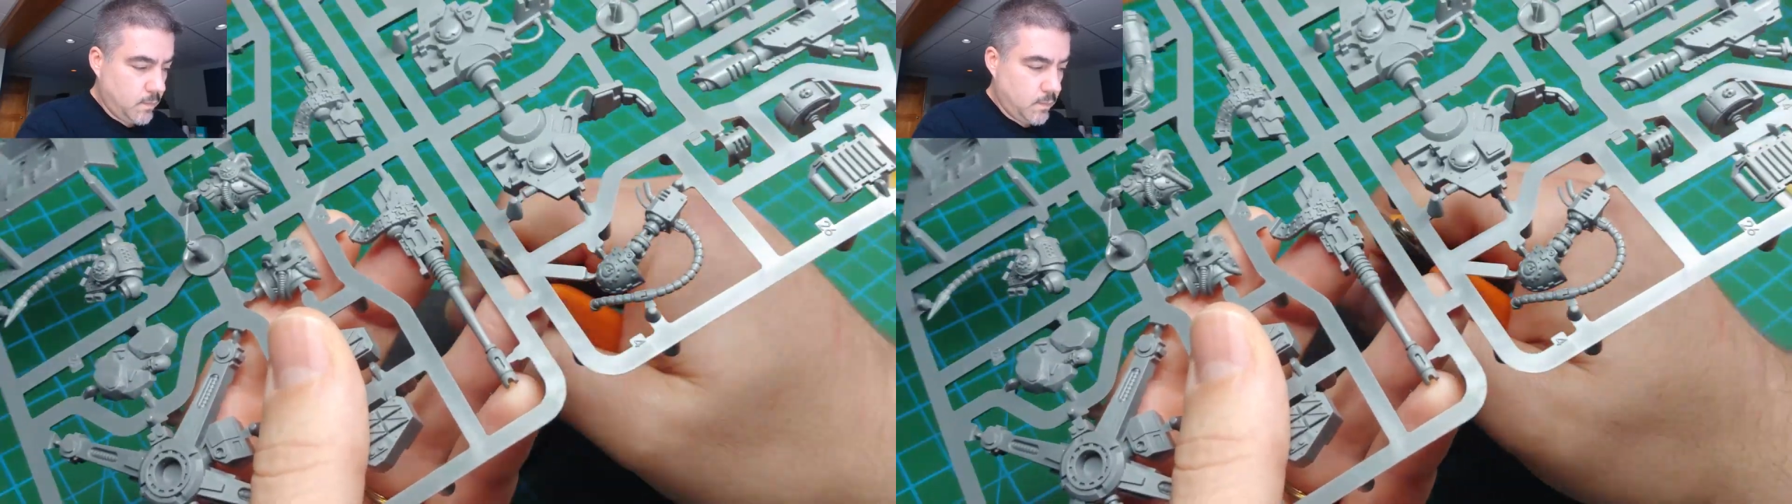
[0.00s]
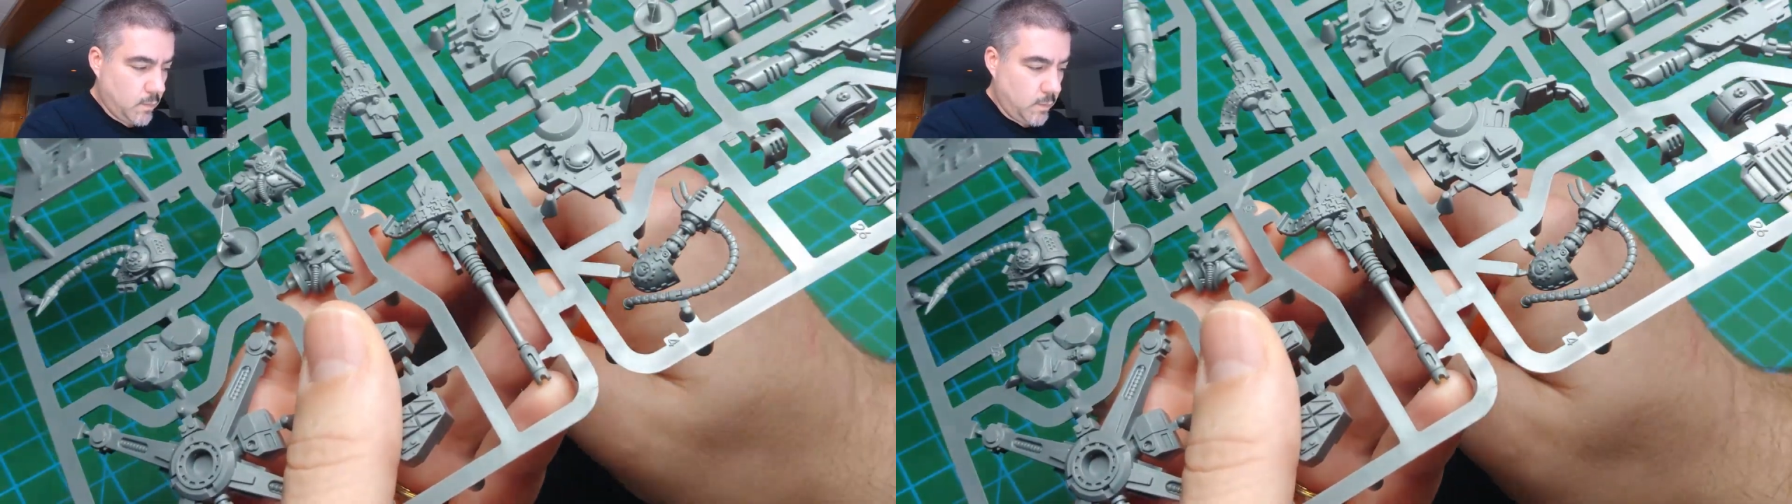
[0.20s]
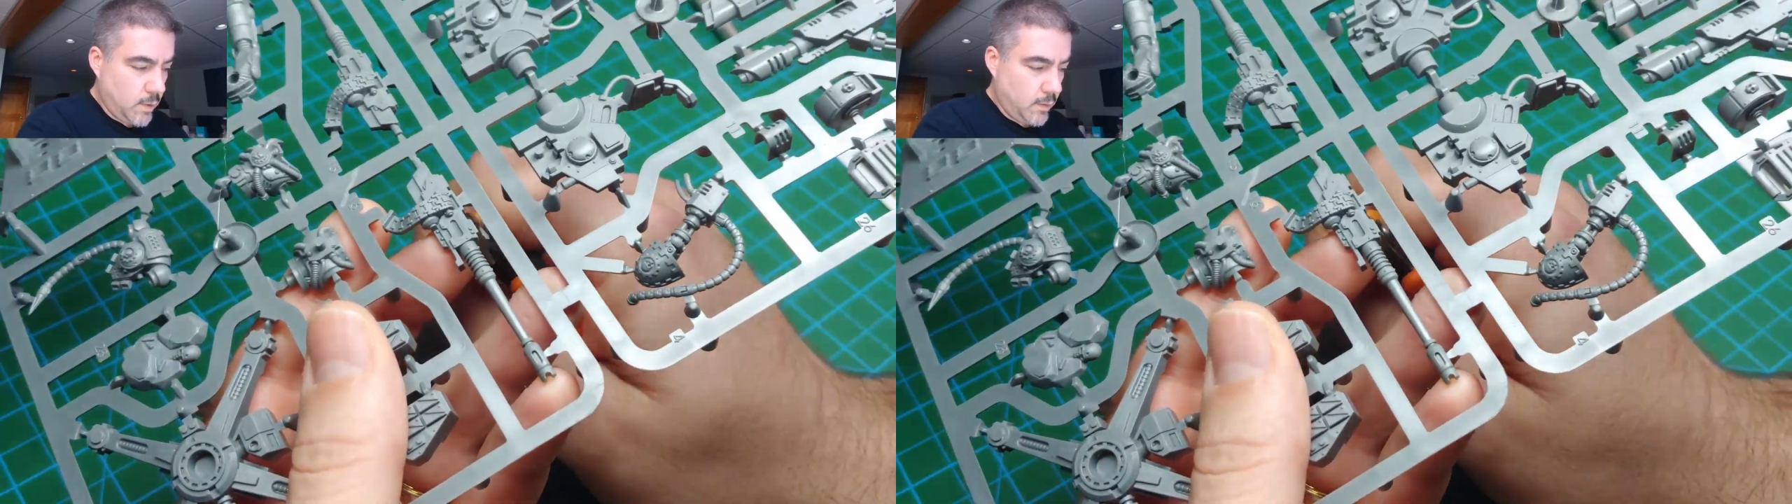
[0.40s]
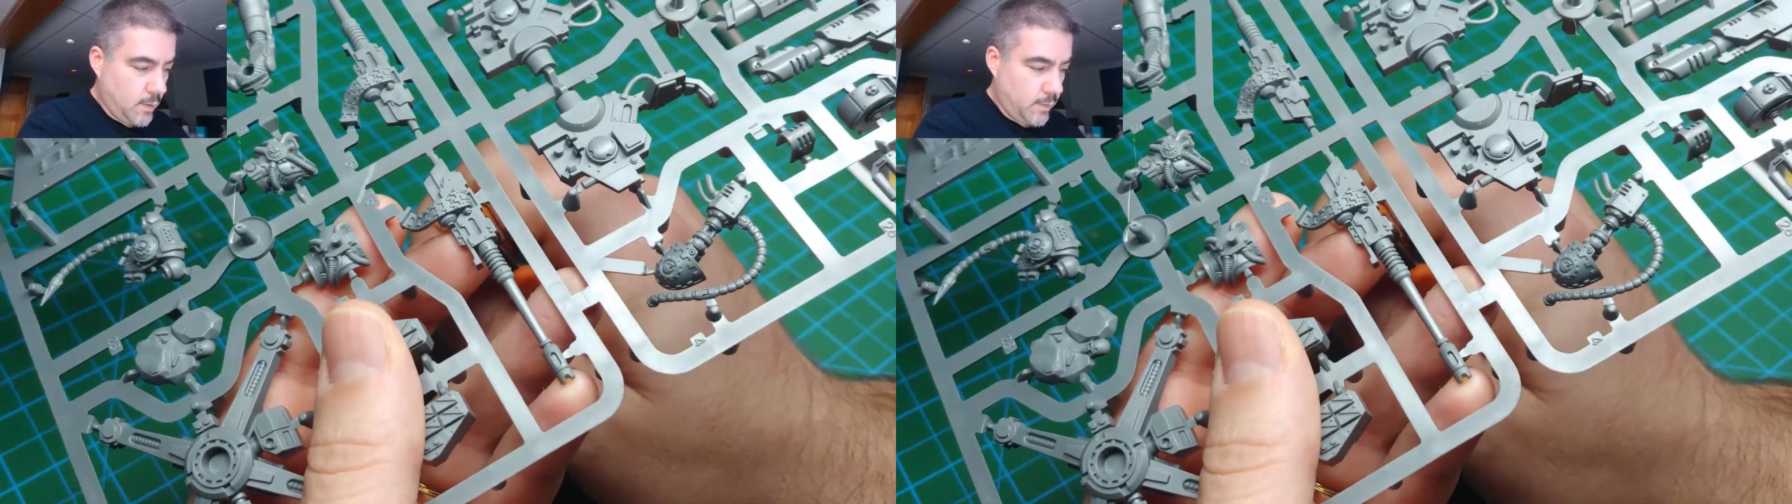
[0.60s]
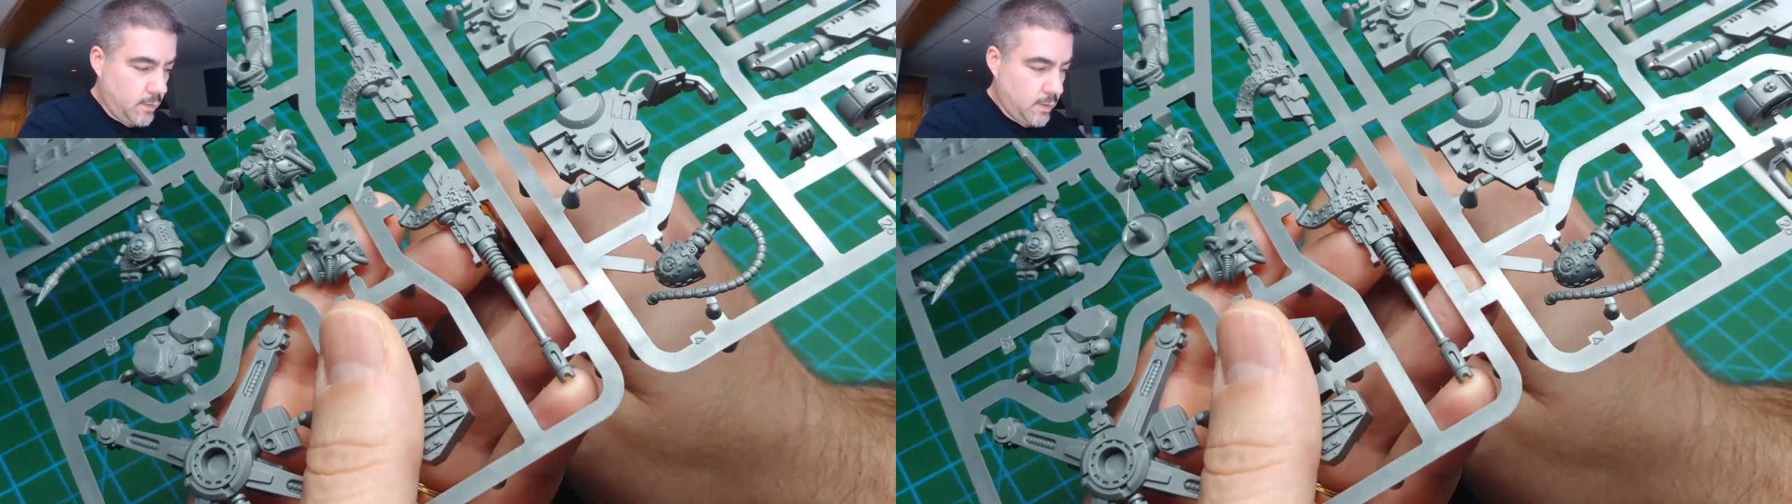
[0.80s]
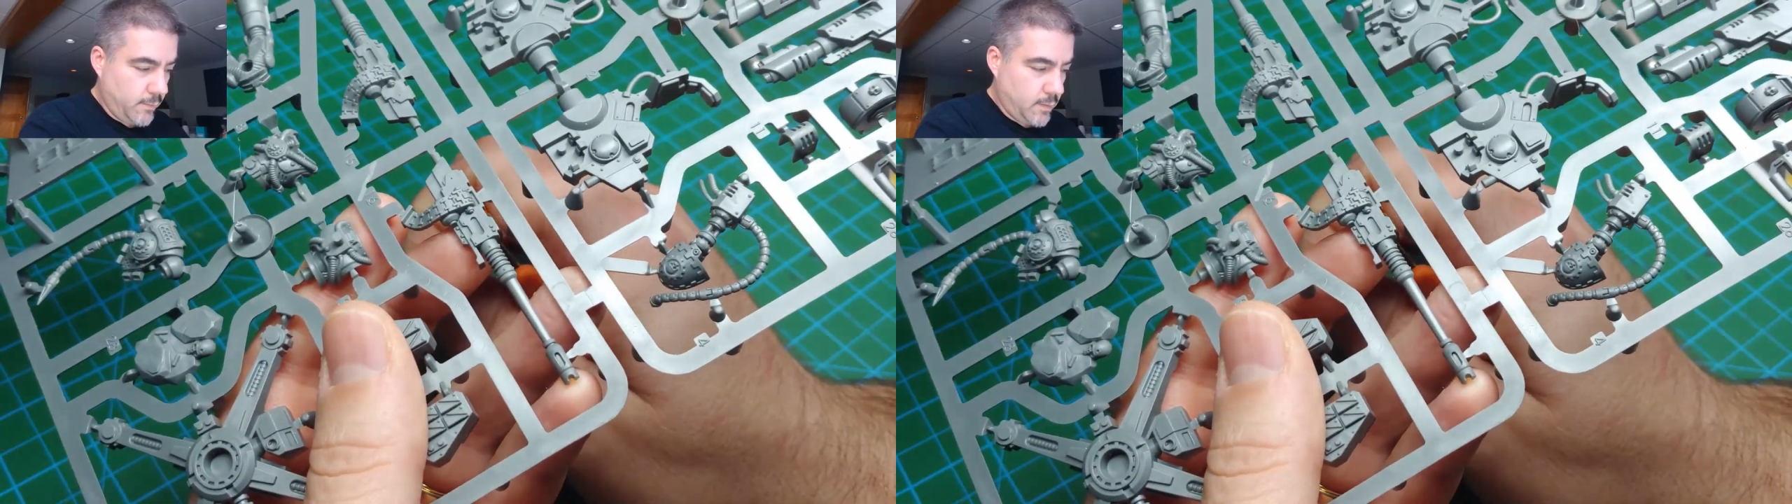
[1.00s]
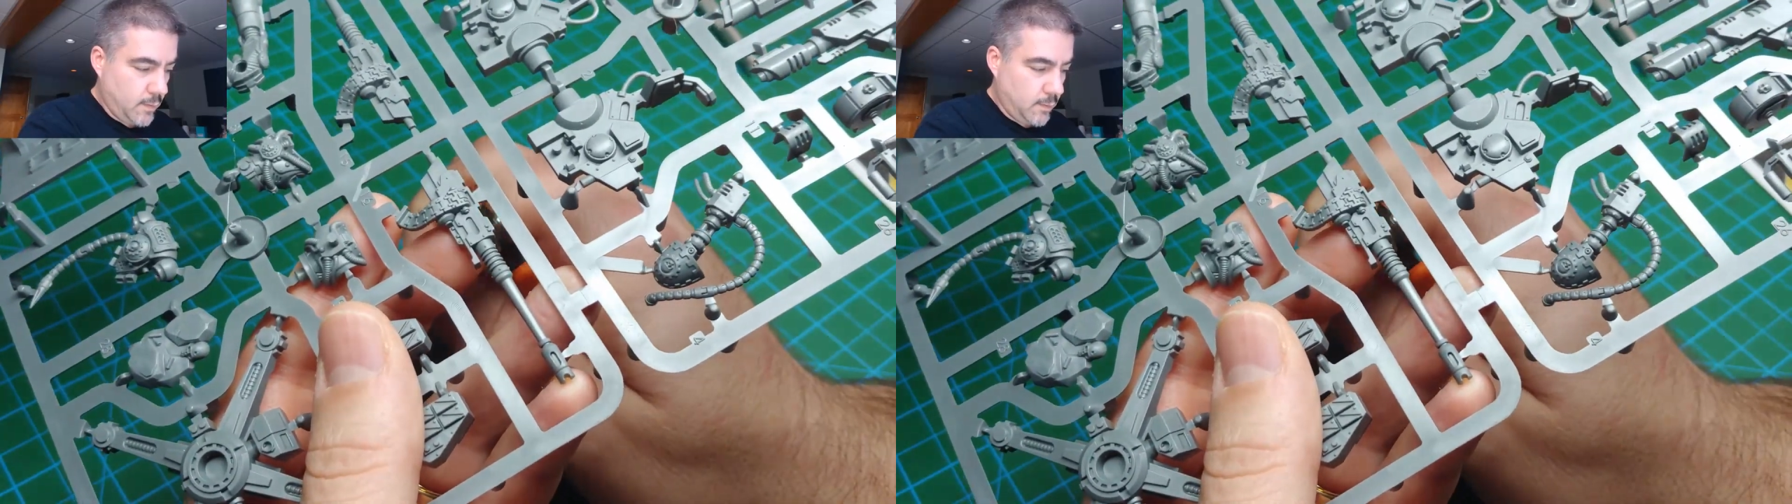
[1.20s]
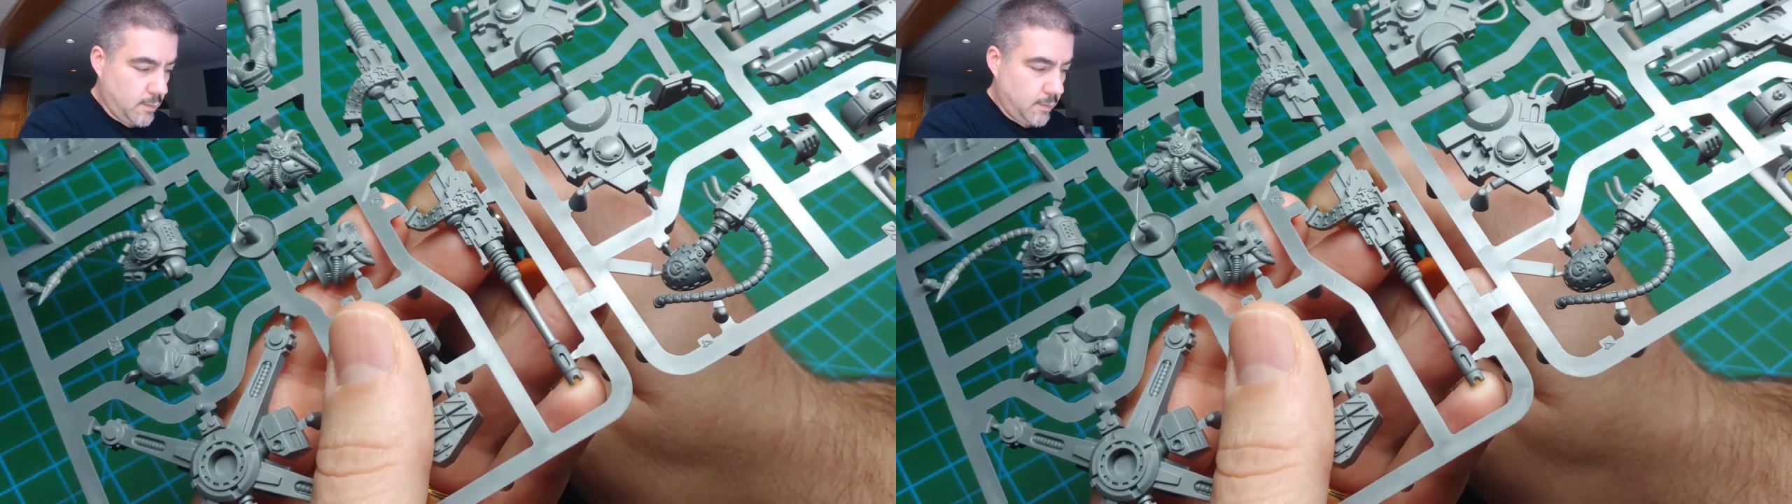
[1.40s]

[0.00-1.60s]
because all these surfaces look